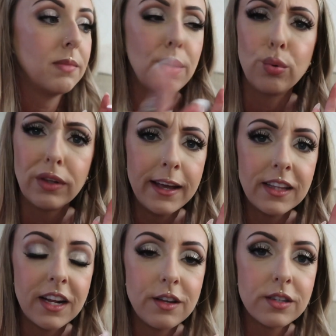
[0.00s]
My old
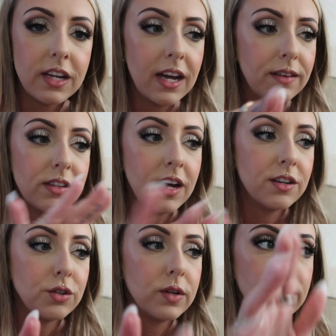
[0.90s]
light that I used to have did
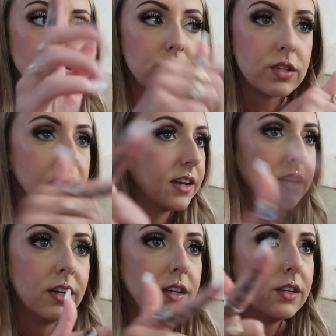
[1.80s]
not do it. It would just
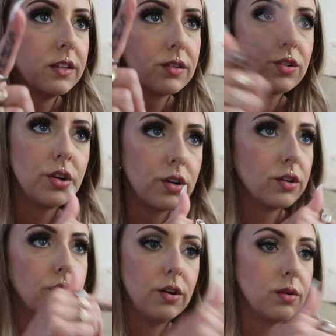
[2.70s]
like
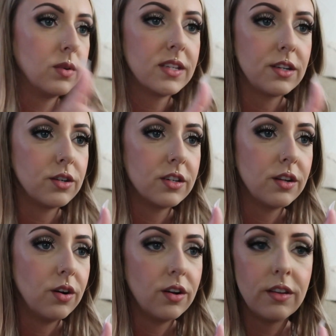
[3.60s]
turn on once I turned it
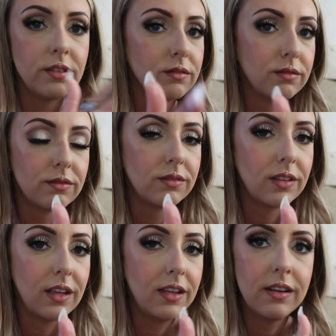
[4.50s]
on
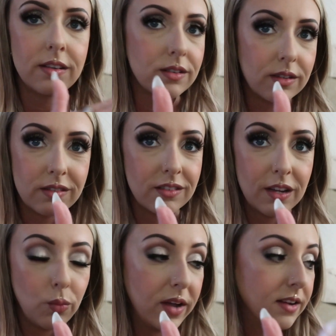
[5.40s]
and
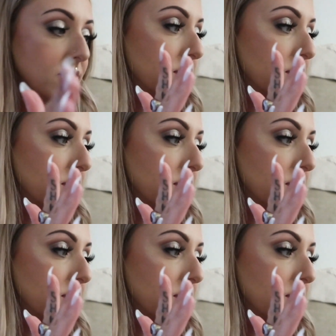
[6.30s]
it went.